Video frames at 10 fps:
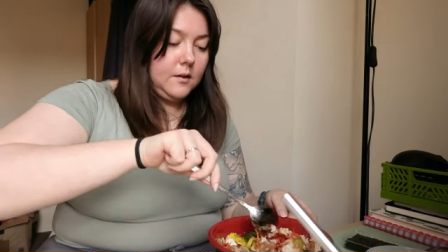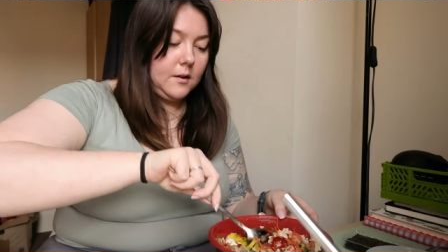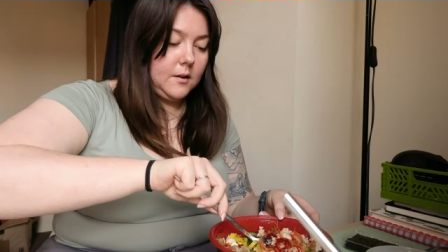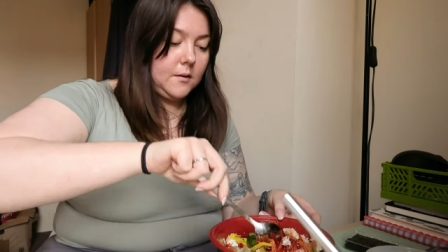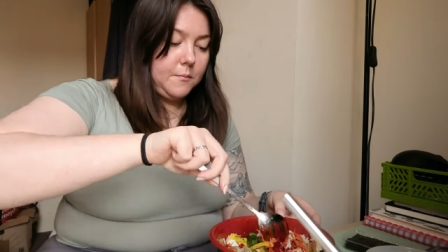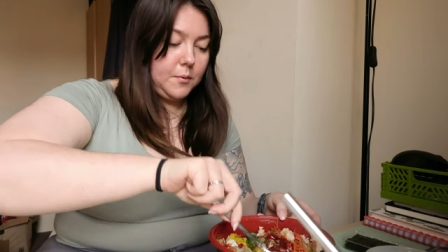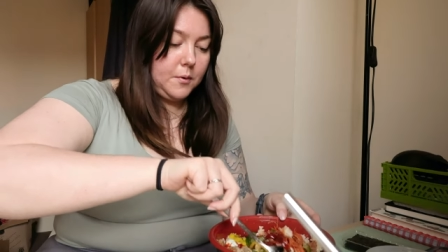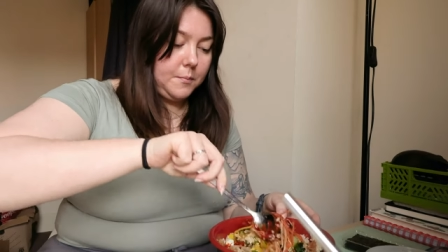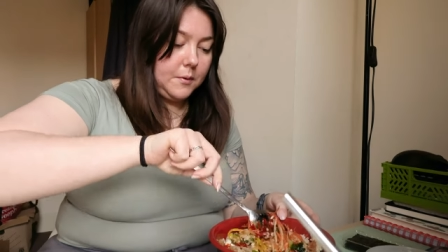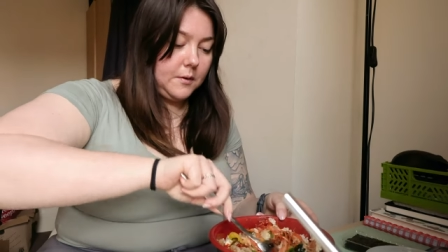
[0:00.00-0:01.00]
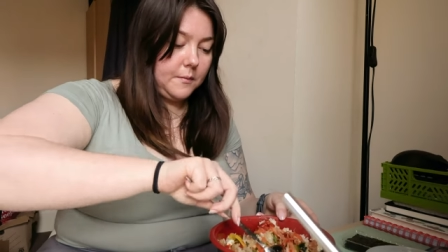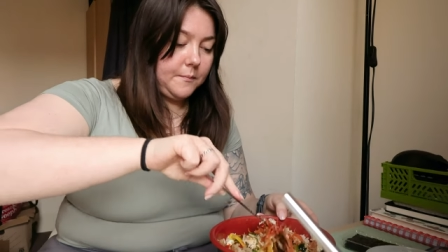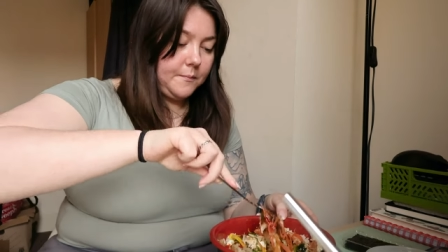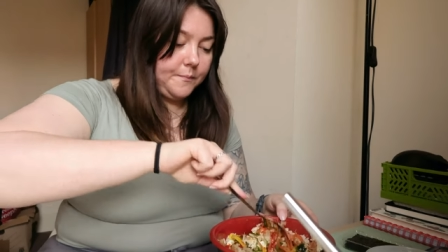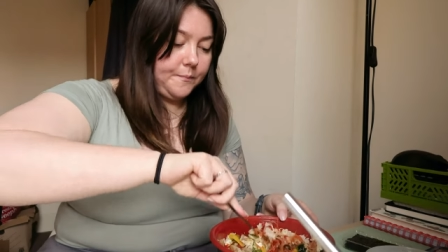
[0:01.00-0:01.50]
and proper
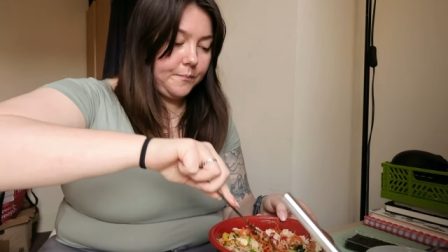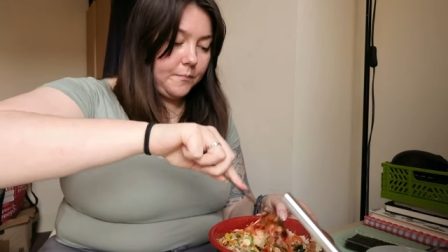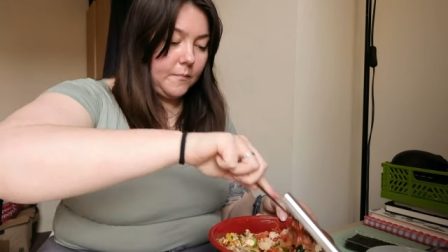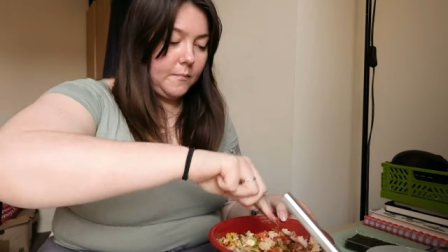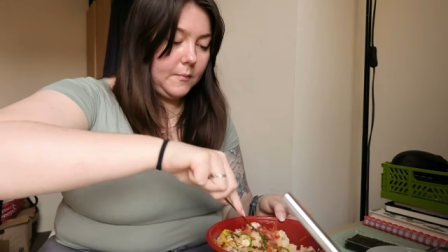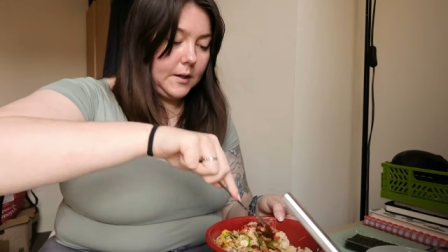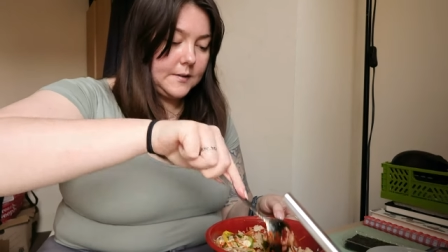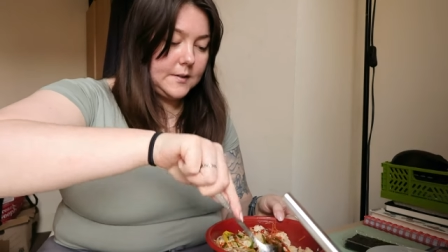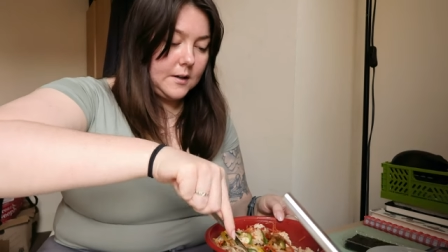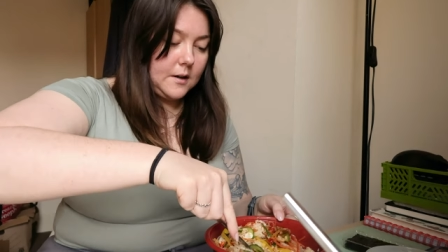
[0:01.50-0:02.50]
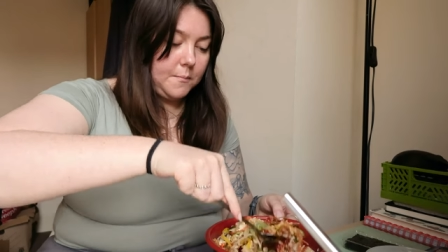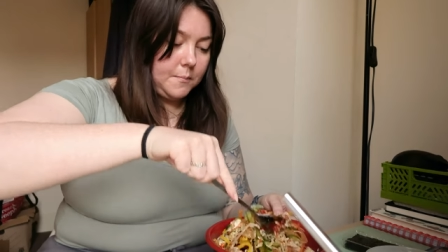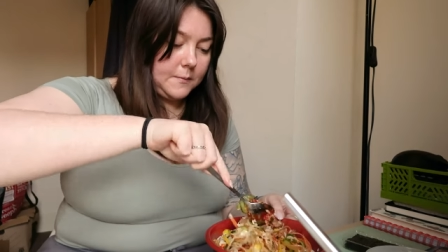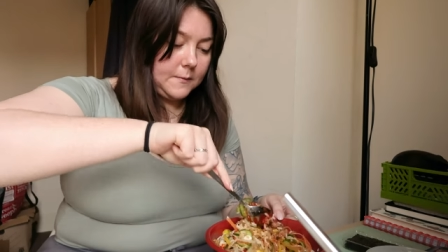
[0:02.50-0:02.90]
mix it up.